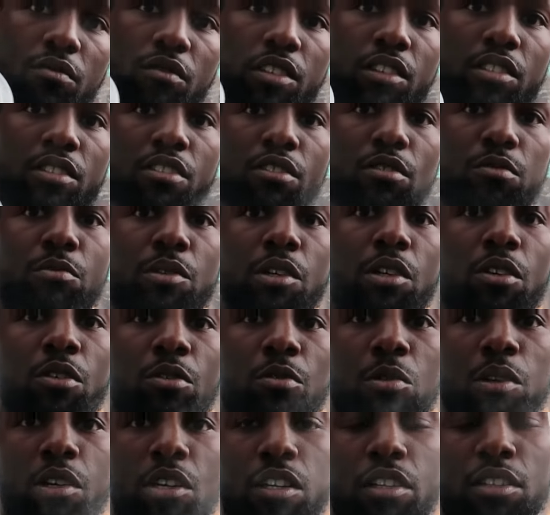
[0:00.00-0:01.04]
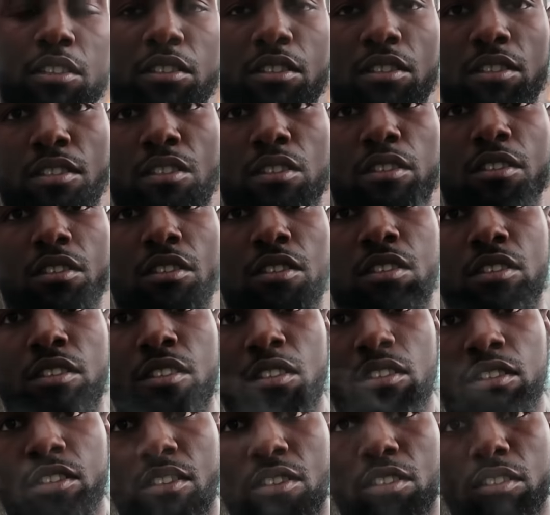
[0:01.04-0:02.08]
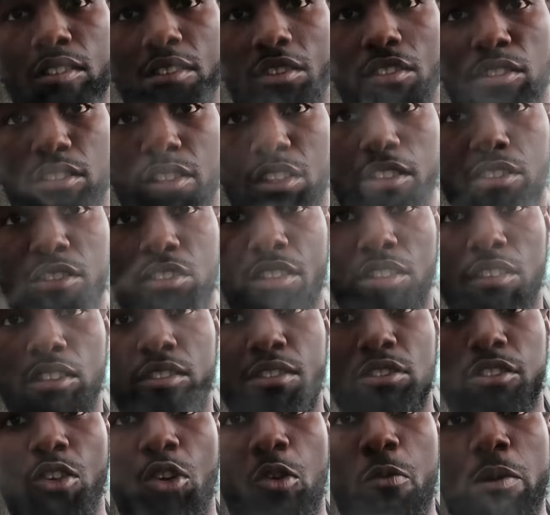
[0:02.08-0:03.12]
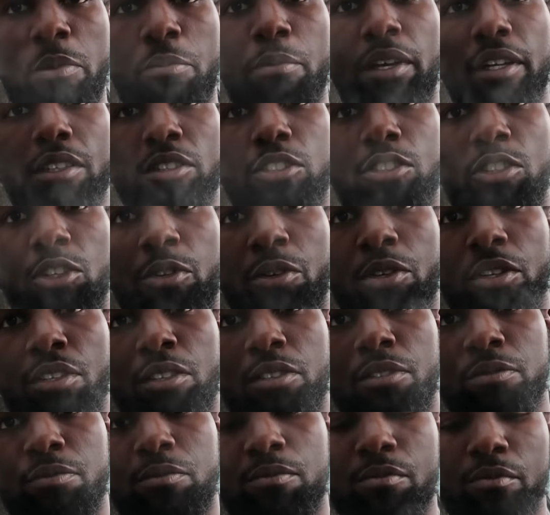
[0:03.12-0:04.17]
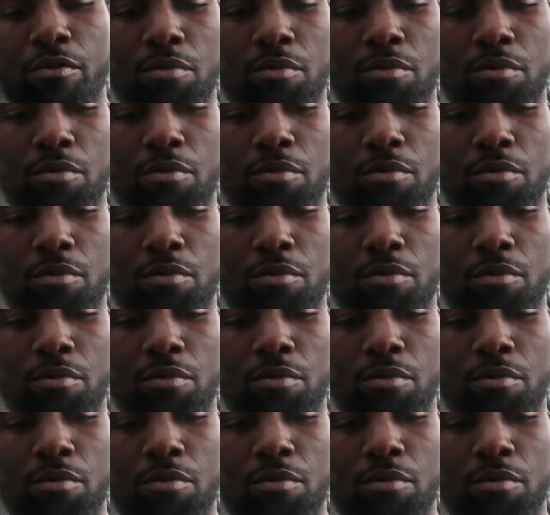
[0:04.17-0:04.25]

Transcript: This is meal one. This is Gobi Manchurian.